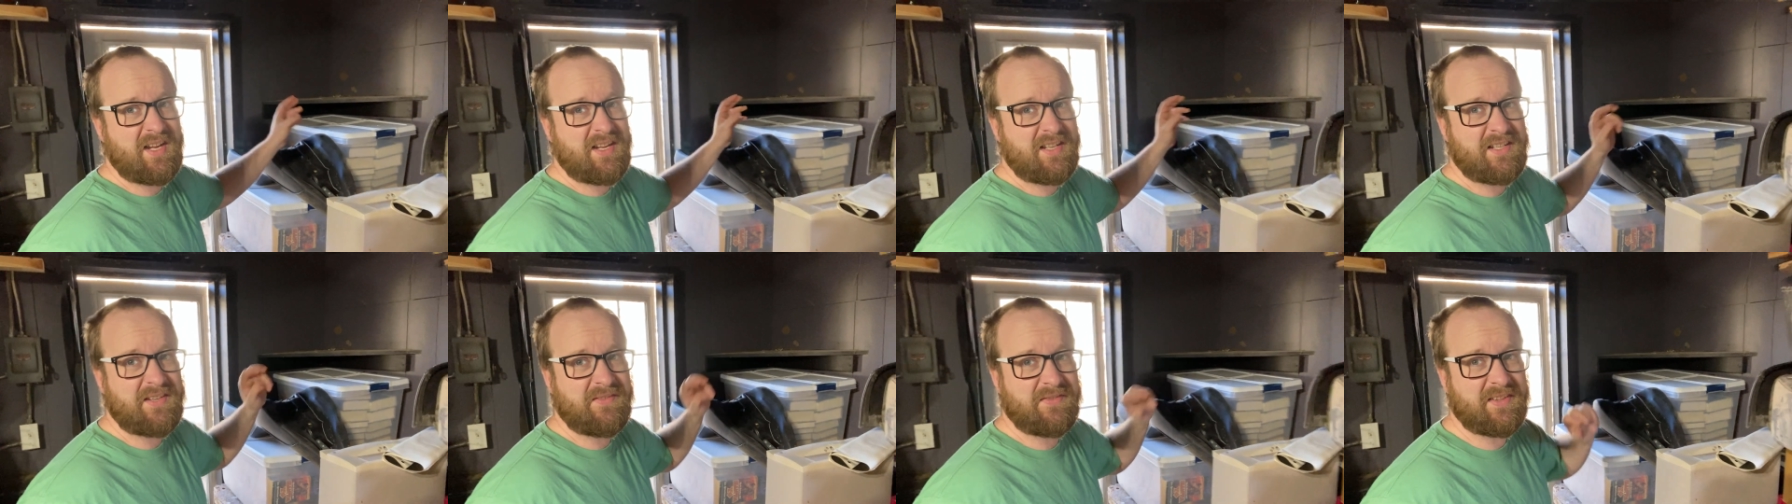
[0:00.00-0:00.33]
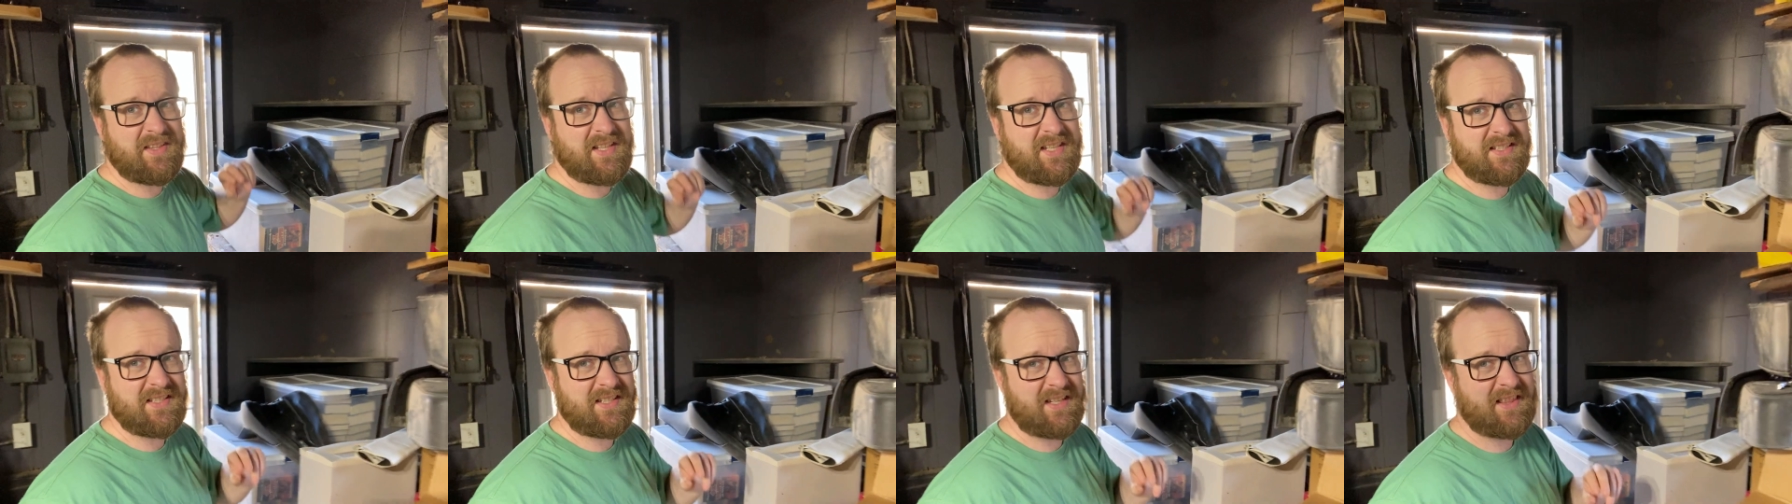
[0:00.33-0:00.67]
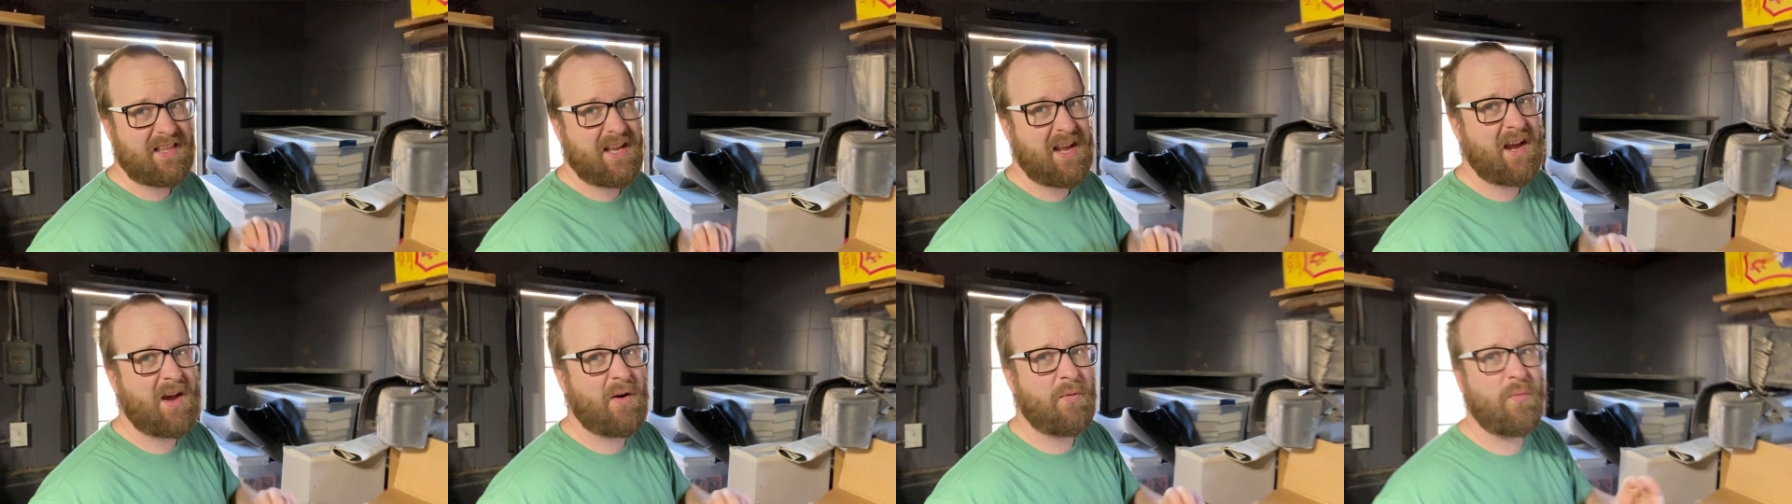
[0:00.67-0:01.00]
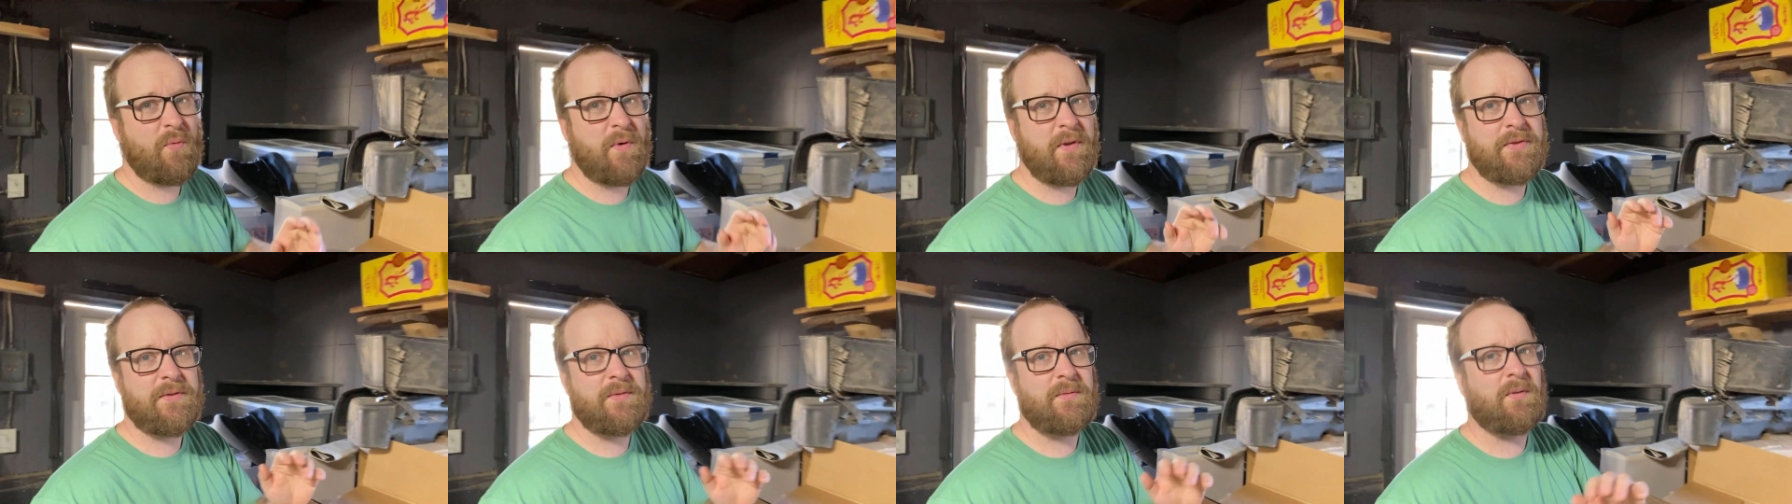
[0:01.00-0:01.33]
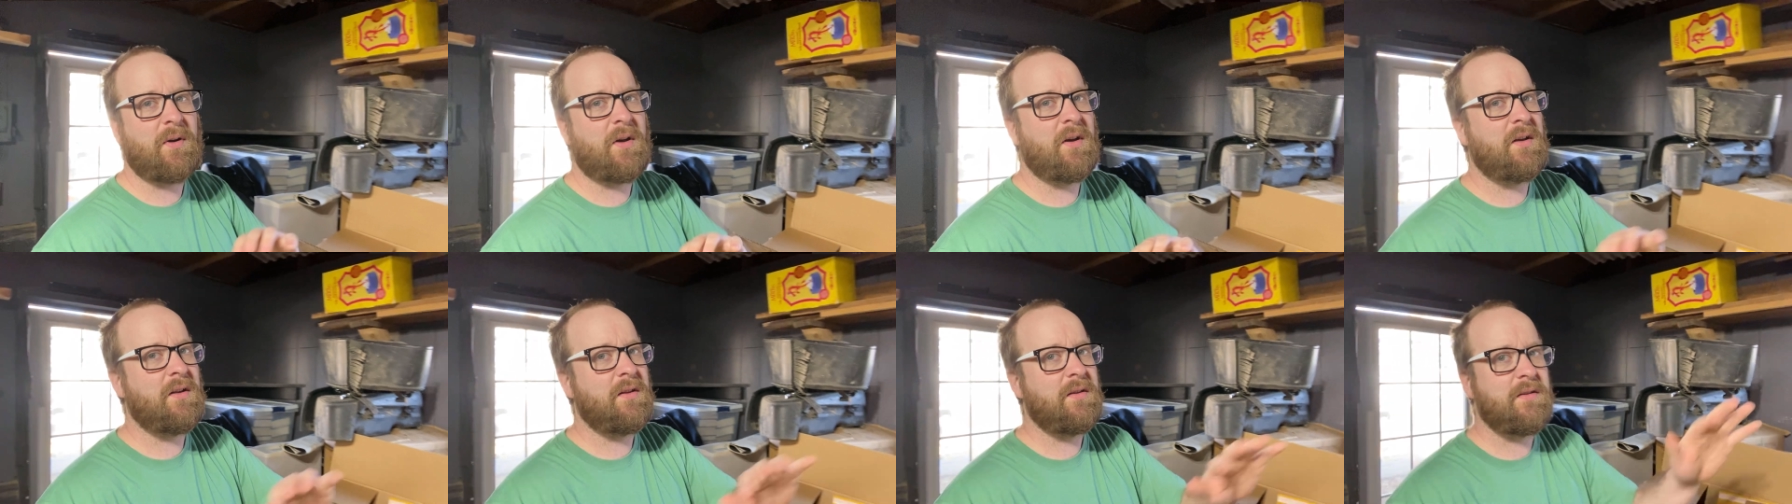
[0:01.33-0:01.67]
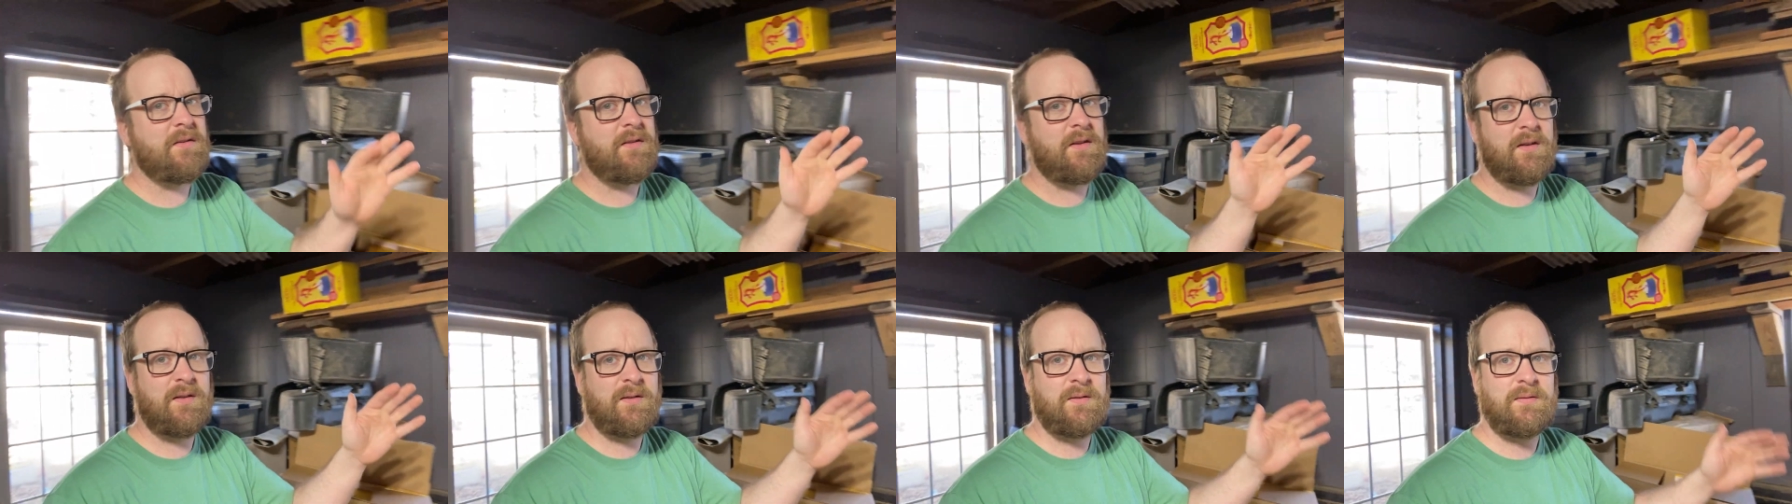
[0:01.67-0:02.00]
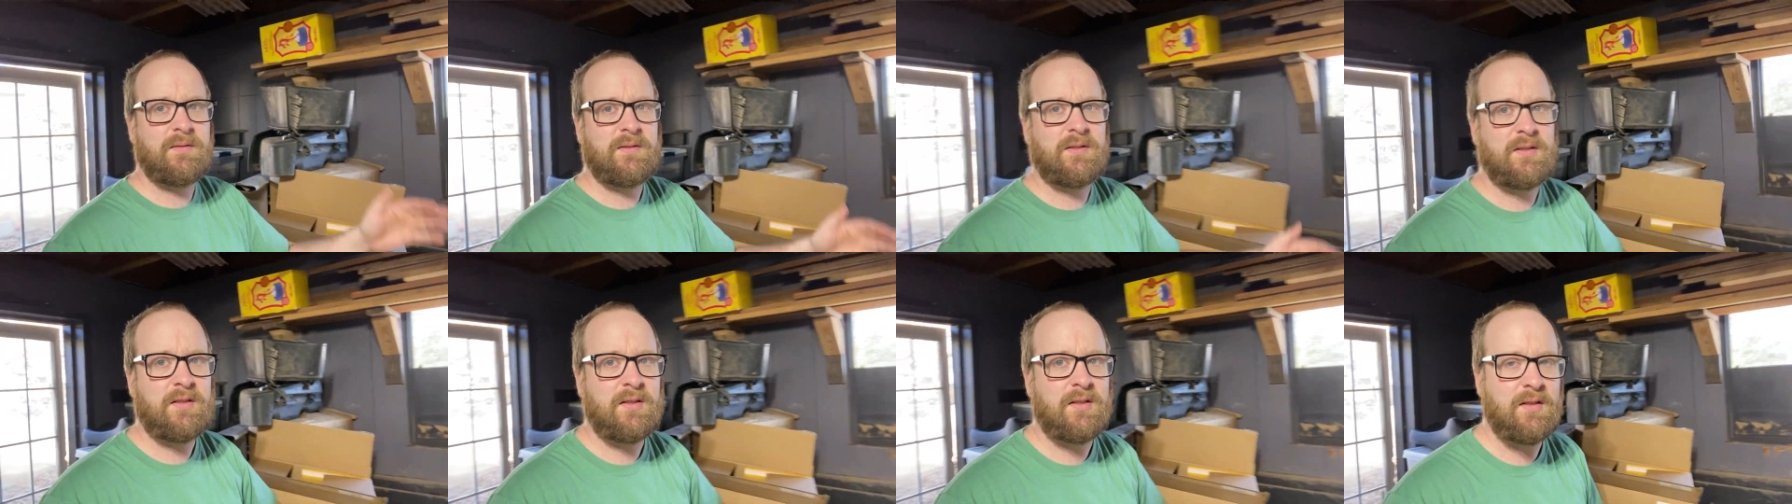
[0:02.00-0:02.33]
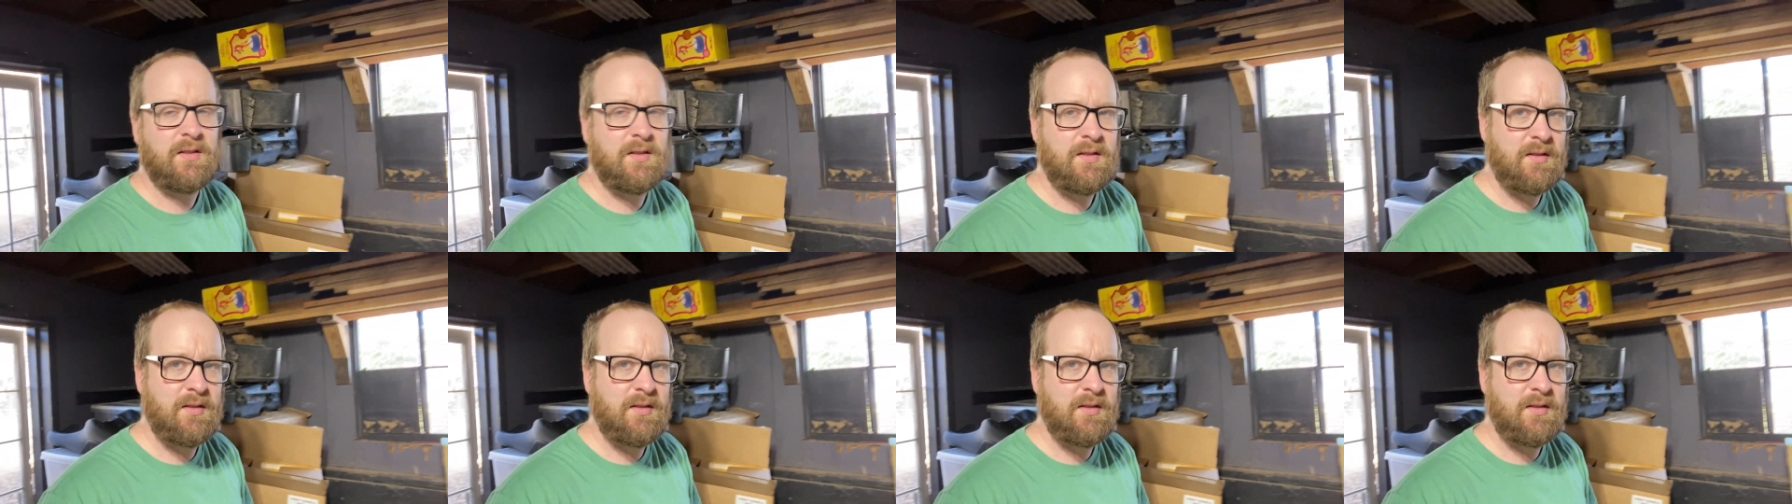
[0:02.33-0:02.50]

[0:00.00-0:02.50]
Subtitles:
different things like that. I went through all of those.